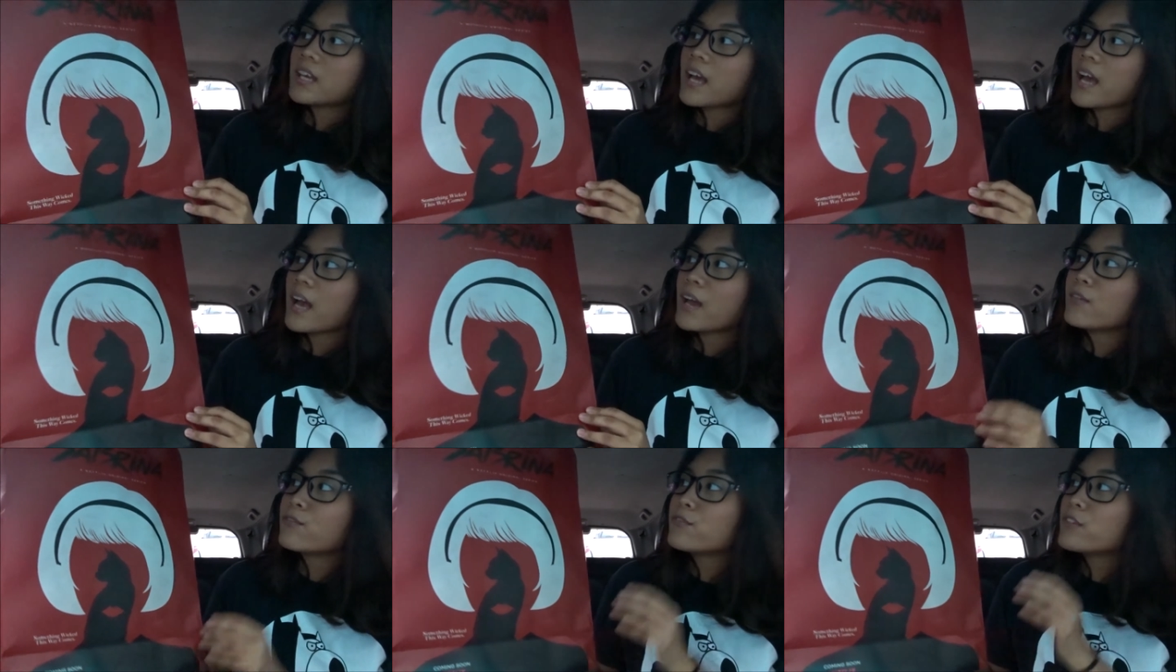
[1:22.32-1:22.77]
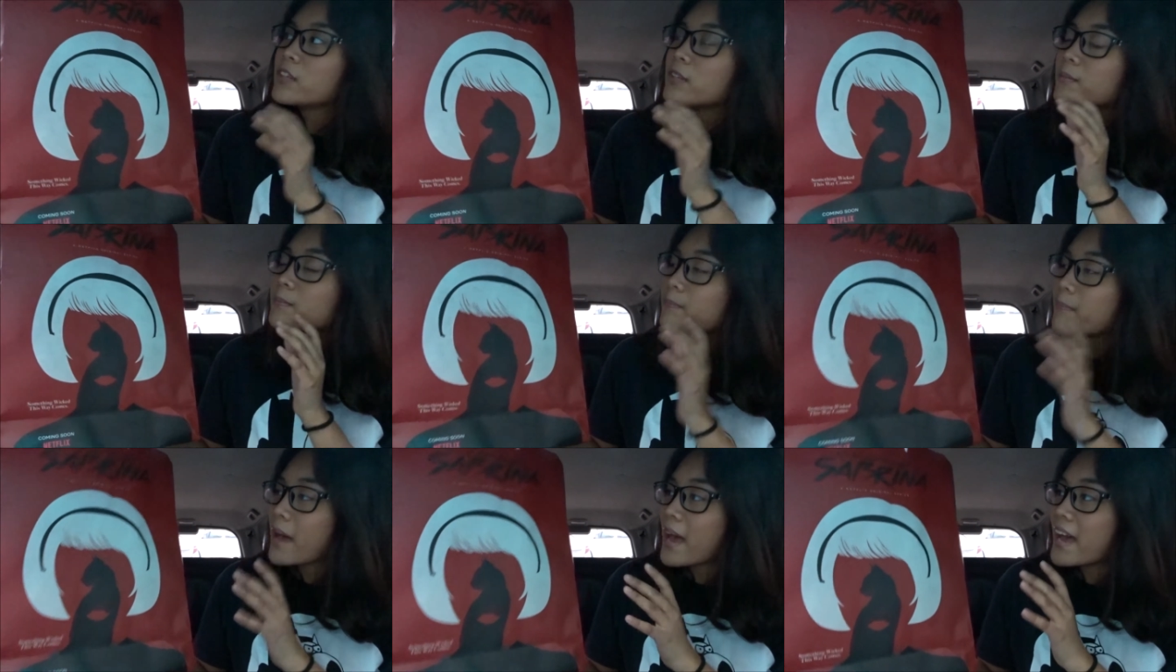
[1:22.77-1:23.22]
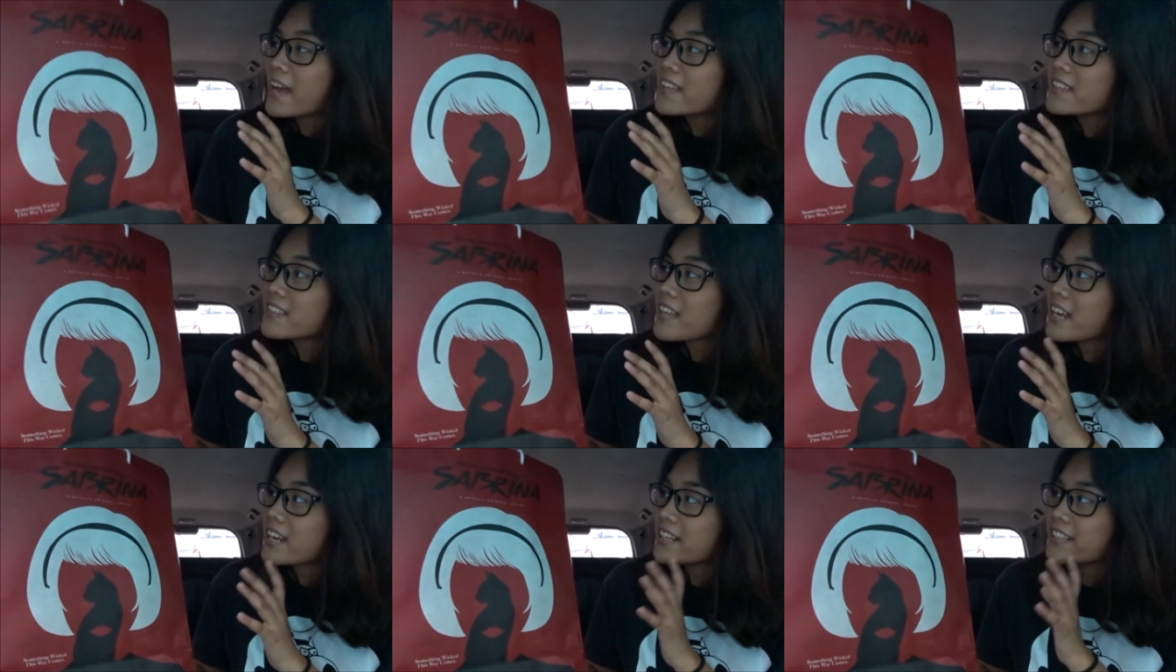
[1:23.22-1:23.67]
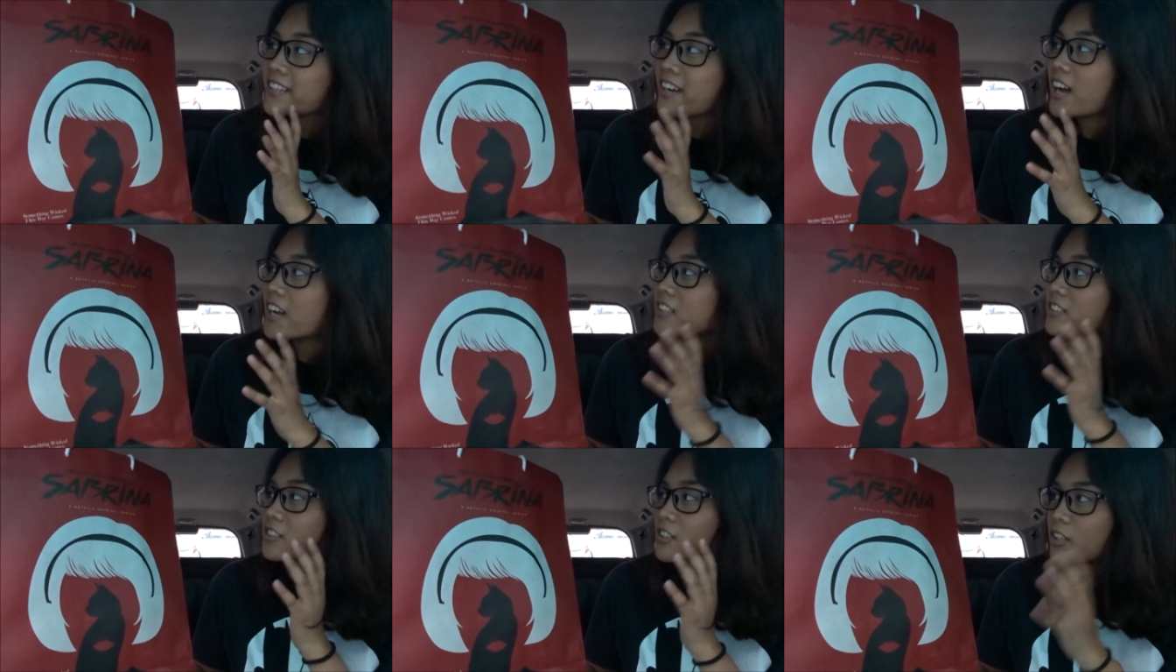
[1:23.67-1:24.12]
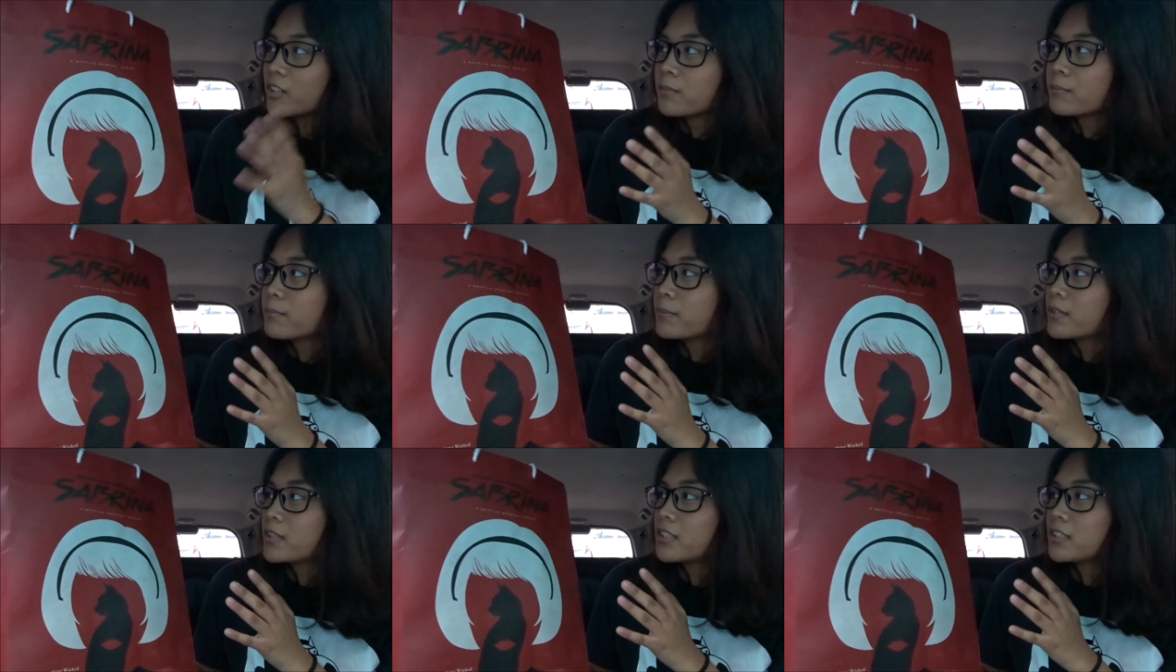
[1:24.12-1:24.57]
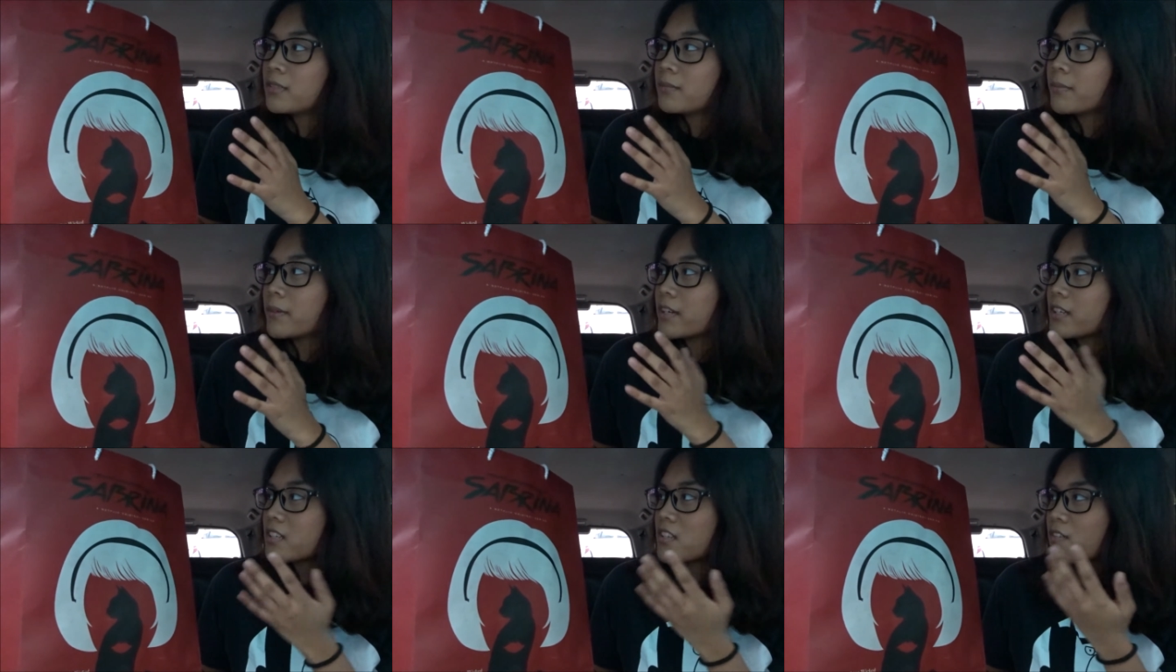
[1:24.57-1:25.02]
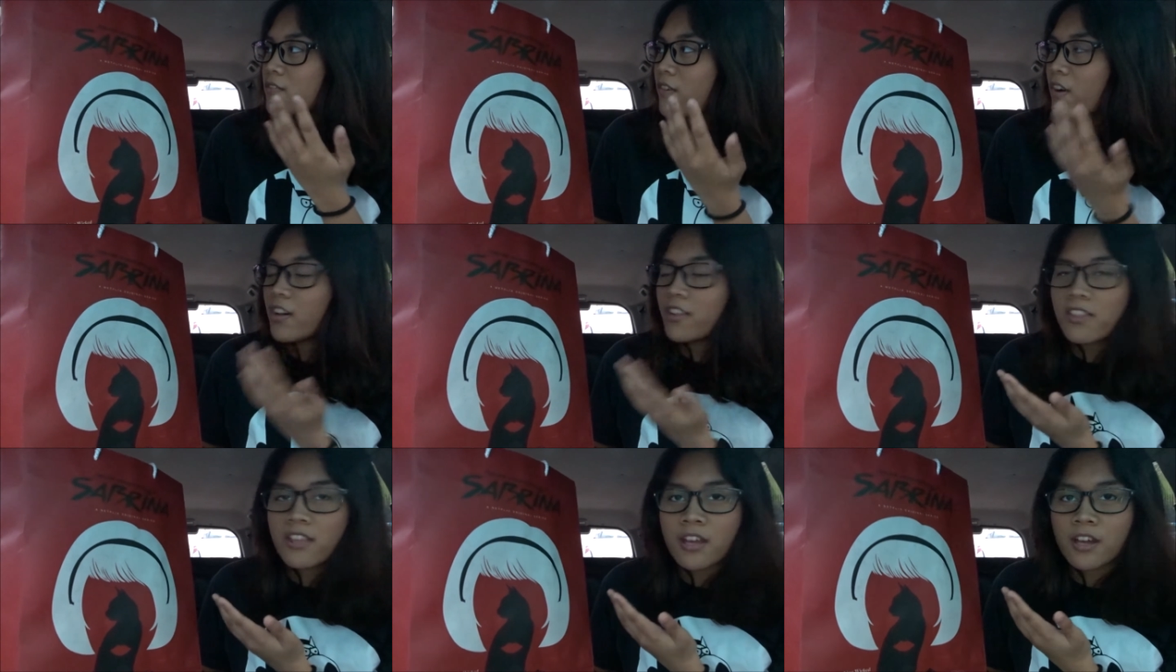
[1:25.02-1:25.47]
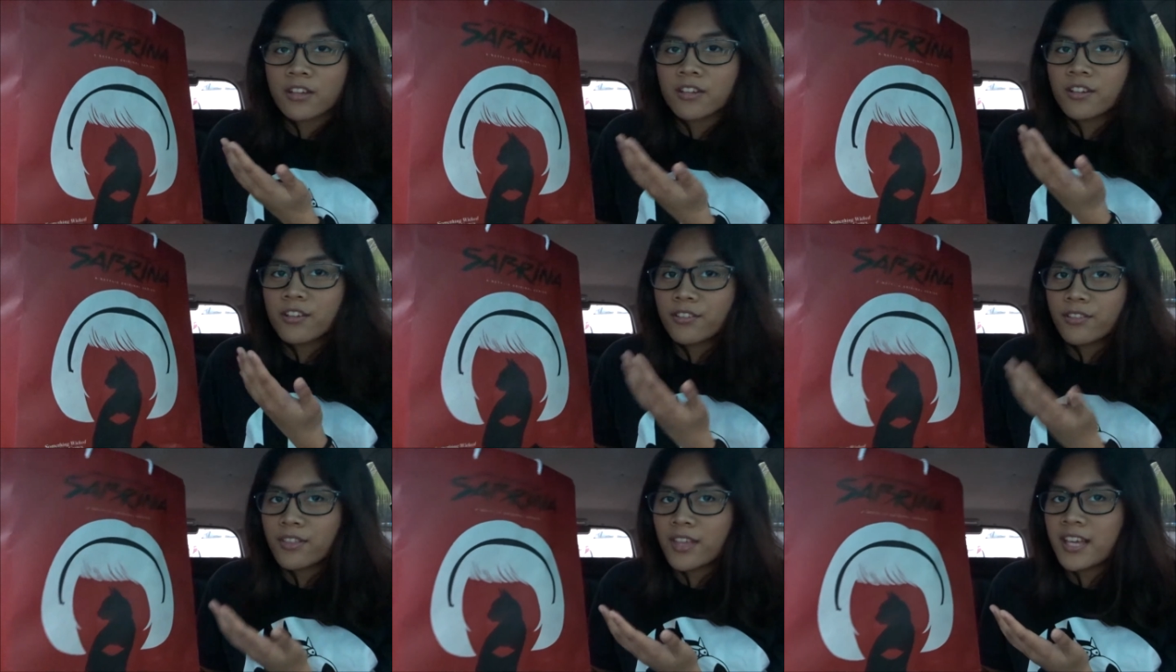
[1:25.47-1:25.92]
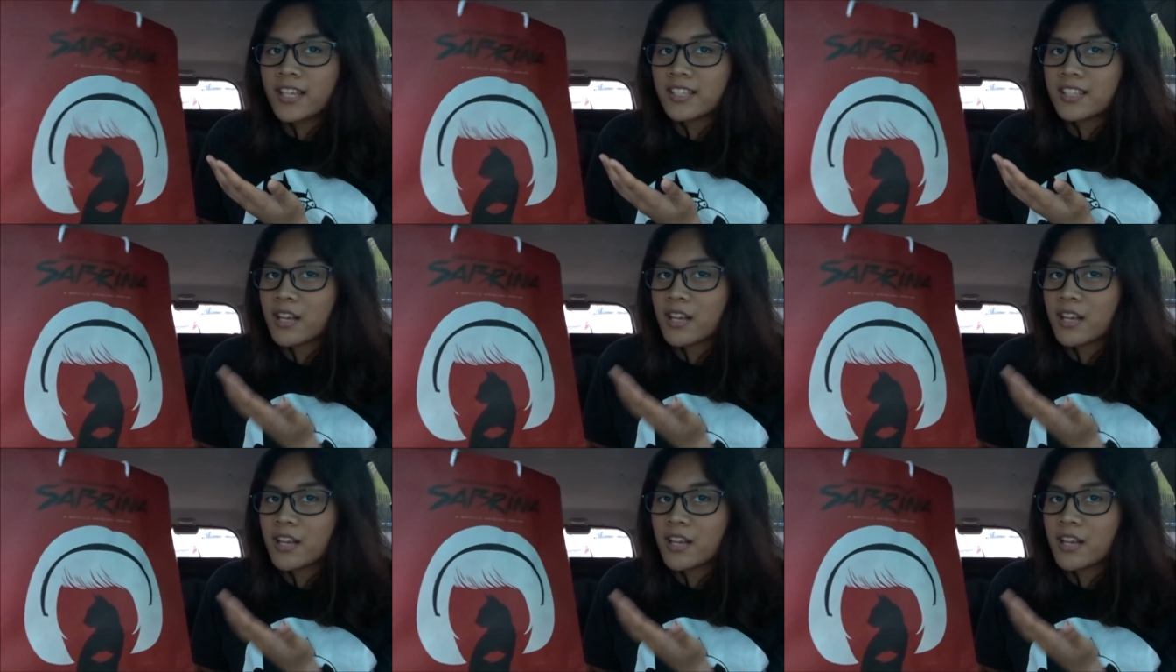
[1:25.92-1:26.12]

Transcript: I feel bad that it got crumpled because of all the other things